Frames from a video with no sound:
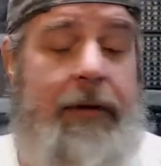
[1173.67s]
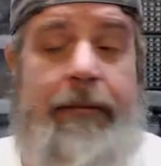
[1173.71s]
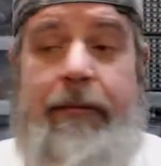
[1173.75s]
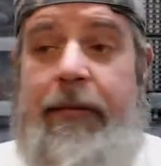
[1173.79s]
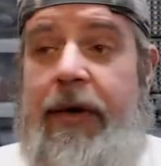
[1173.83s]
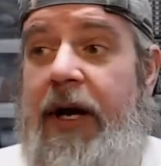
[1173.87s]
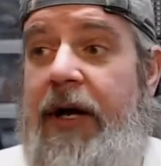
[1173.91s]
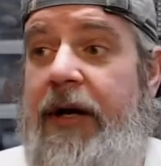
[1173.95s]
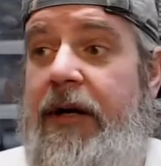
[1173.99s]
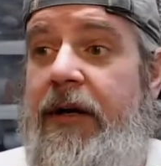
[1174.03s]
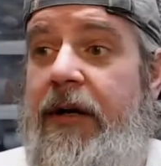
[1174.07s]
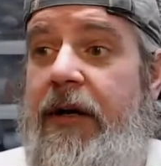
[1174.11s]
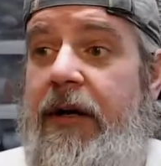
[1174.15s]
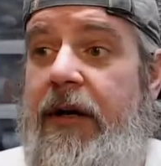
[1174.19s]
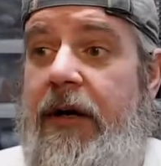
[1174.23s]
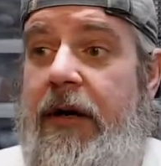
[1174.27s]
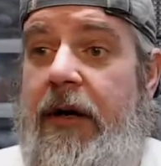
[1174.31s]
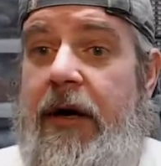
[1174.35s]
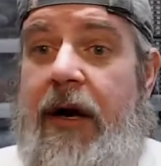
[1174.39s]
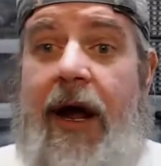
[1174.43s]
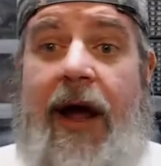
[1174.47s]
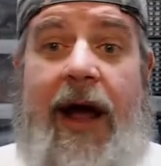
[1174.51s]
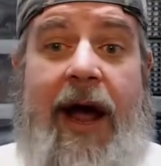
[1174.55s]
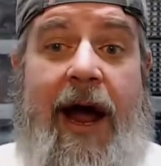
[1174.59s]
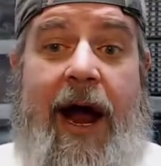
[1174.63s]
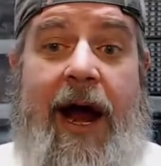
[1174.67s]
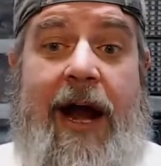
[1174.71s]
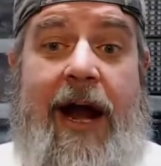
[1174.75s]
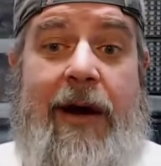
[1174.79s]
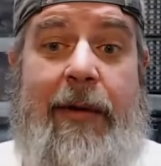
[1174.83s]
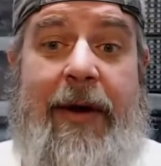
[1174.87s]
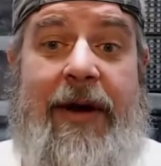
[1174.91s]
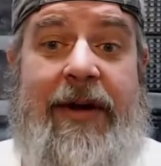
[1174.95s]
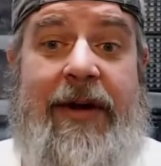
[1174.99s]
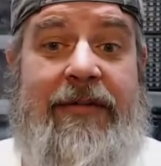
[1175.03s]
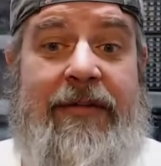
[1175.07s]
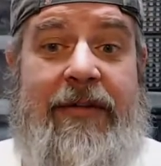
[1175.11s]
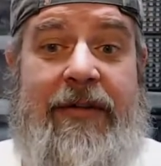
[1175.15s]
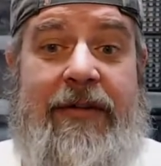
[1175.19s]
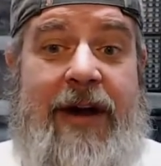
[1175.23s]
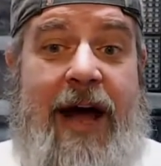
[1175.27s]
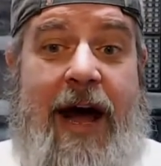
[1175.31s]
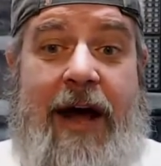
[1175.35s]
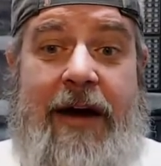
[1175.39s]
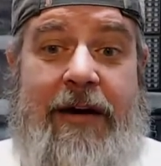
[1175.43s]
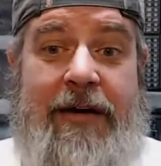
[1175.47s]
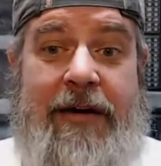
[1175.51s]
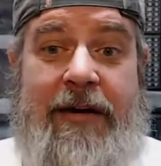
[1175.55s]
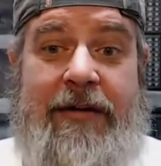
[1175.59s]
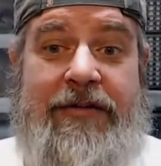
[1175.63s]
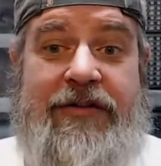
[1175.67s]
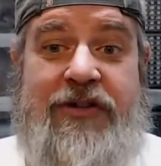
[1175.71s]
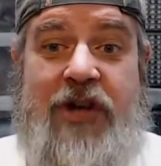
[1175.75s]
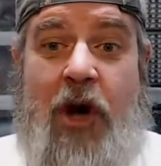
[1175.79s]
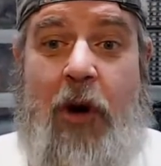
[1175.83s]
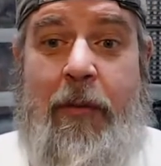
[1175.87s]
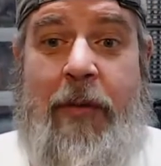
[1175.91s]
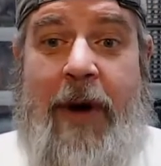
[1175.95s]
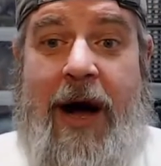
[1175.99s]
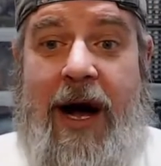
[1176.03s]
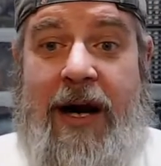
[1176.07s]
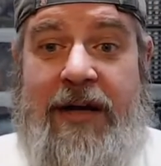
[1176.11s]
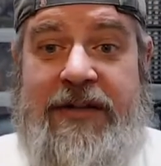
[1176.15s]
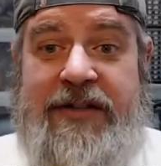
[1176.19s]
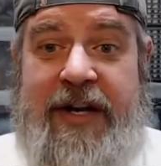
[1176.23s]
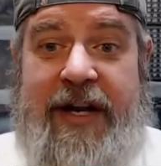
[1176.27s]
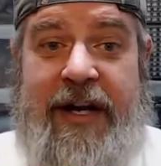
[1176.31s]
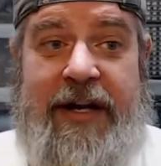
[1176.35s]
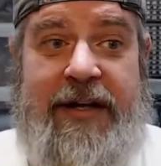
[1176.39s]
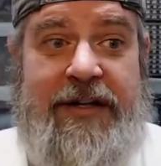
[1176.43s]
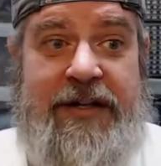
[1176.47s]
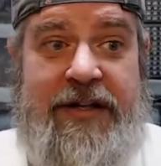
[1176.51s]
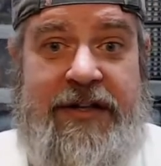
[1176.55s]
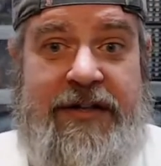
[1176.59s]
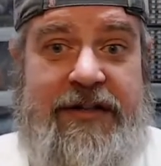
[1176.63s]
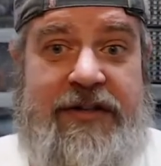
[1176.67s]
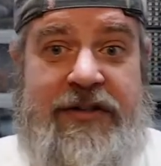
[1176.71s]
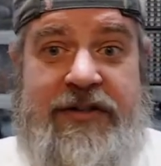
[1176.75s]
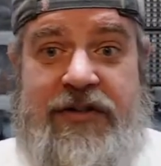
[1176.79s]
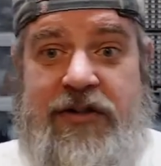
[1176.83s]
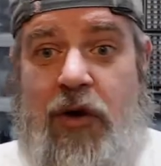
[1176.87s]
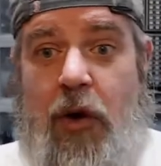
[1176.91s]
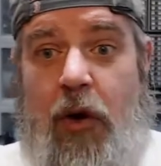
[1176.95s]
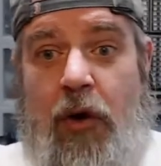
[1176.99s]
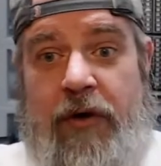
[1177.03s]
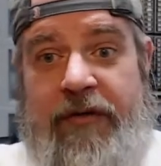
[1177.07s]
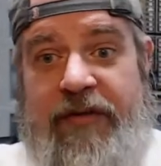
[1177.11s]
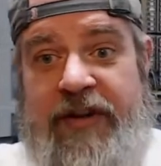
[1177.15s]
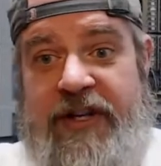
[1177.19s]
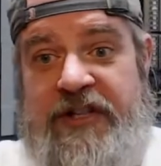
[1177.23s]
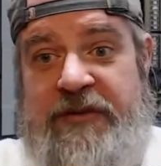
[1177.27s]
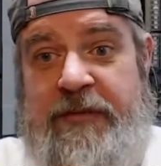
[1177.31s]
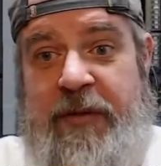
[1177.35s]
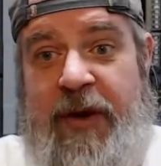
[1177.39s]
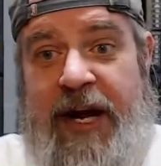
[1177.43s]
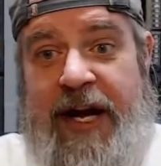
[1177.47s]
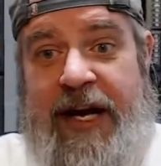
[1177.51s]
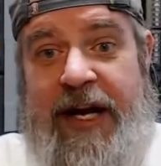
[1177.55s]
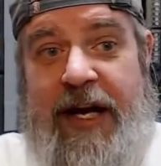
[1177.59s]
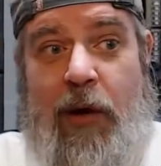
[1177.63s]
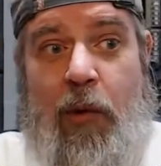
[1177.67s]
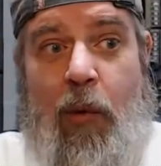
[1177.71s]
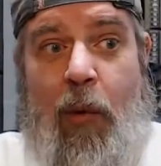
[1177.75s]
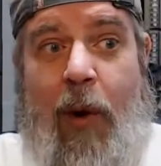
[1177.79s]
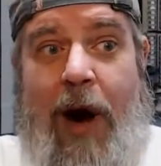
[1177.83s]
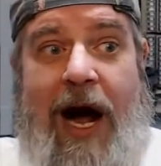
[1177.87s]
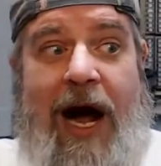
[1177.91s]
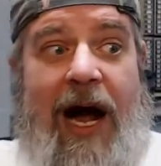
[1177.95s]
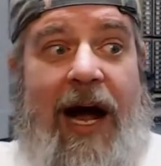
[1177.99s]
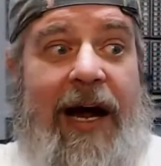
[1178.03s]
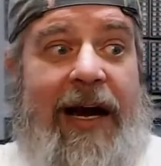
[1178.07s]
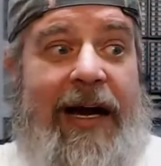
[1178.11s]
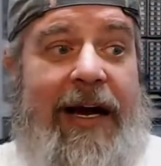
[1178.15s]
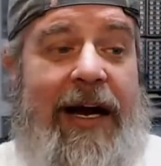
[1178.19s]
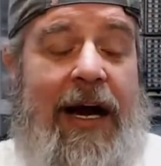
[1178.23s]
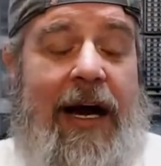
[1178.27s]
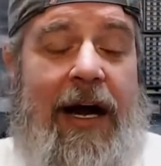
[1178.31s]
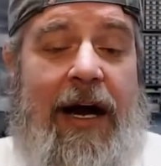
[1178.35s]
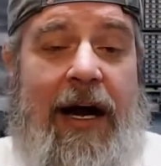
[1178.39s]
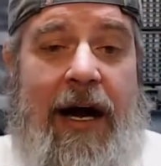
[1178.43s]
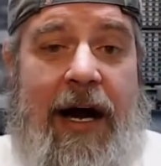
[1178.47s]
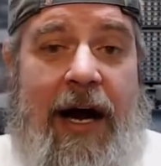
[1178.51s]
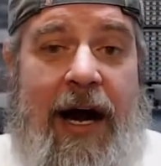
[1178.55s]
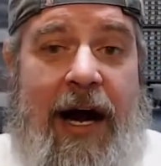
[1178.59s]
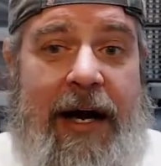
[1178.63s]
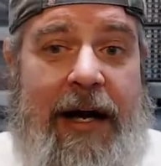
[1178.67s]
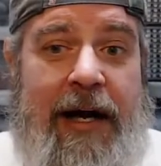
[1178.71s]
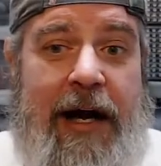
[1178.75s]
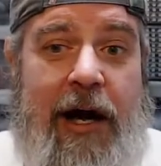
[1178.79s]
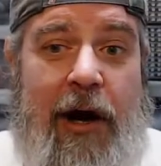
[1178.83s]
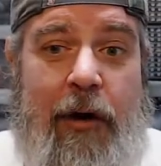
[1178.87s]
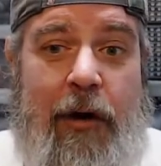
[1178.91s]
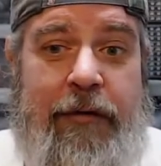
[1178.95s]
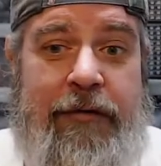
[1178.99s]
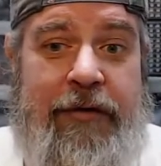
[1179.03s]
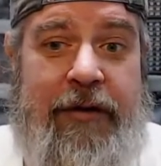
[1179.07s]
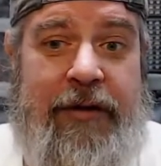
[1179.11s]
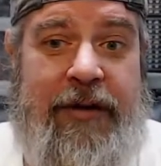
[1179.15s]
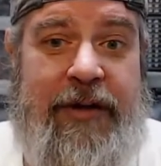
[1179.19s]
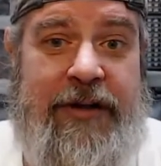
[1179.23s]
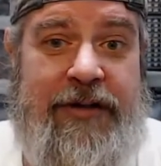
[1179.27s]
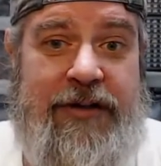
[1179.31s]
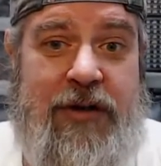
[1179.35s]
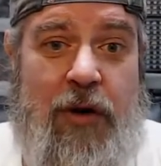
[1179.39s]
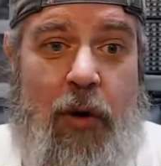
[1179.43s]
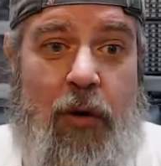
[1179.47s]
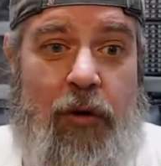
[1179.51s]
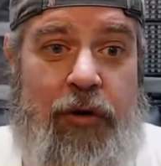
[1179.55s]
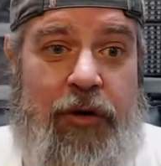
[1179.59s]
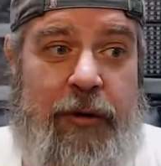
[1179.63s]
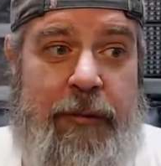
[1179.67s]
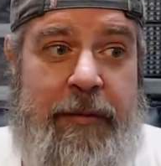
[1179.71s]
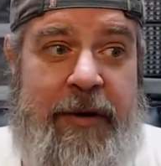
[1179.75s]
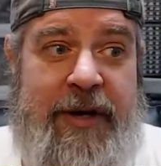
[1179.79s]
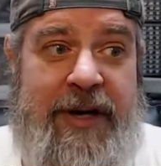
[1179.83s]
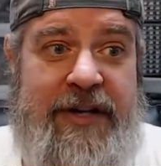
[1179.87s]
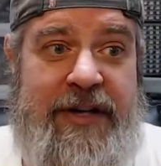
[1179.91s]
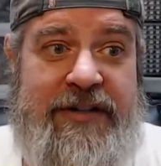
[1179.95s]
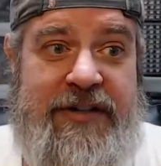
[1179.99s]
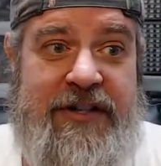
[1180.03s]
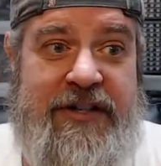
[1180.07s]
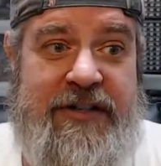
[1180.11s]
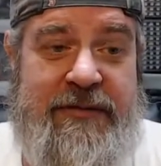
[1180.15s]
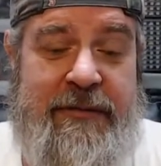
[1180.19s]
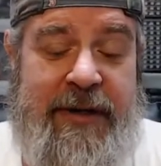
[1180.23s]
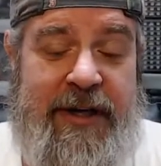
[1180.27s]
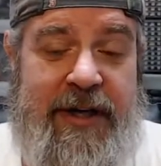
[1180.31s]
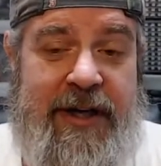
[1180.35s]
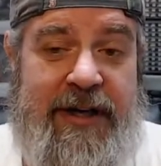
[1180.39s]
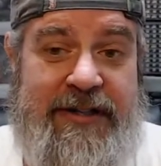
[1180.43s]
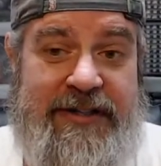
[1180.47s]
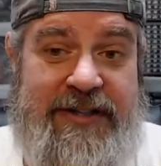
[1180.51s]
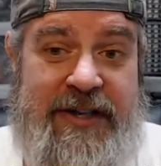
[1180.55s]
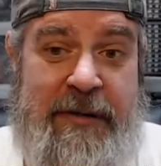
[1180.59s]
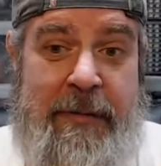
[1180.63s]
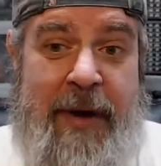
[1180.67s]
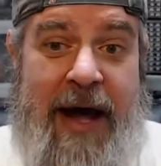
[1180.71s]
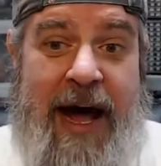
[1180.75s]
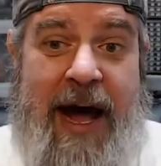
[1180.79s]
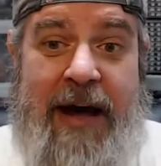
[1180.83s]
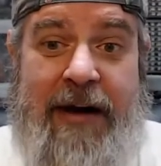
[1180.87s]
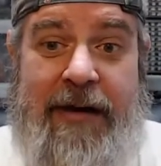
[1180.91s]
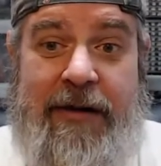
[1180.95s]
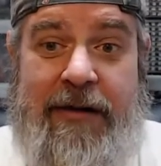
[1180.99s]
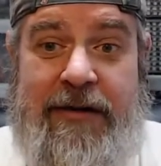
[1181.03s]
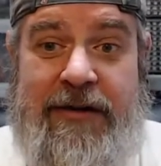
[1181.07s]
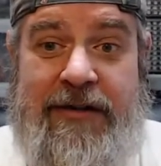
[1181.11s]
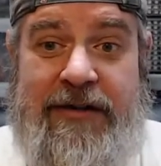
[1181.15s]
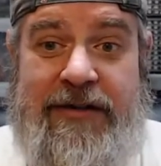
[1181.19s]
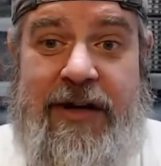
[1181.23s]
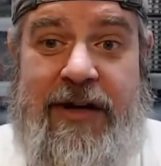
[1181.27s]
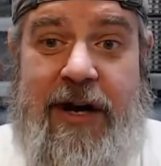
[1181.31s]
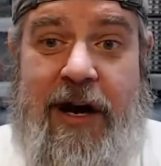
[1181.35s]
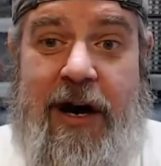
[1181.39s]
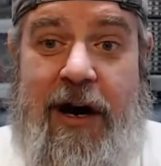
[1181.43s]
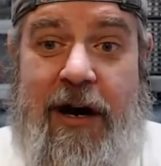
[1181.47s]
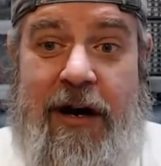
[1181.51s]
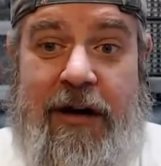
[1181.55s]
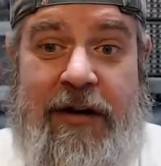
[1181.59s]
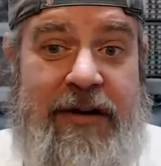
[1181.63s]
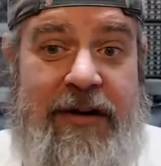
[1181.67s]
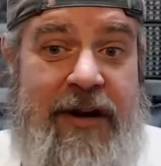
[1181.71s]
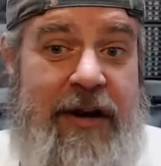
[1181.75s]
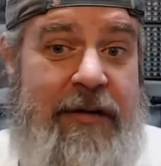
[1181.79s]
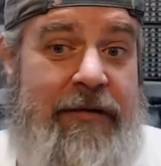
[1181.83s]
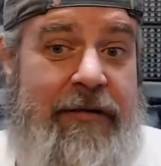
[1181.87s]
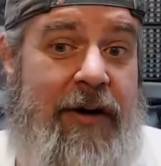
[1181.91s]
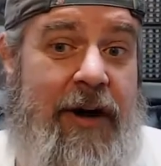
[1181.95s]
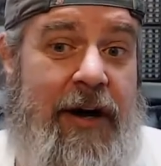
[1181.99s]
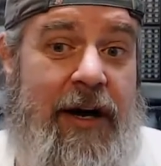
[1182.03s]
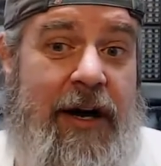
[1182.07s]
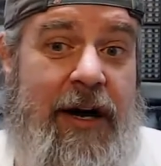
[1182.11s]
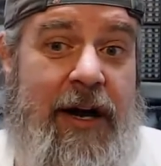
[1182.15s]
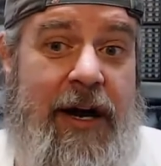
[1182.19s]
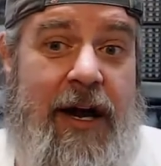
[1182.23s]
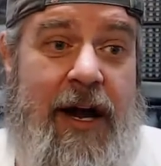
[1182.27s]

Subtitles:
But anyways, not soapboxing it, just sort of explaining why I go for these older pieces because the patterns are different.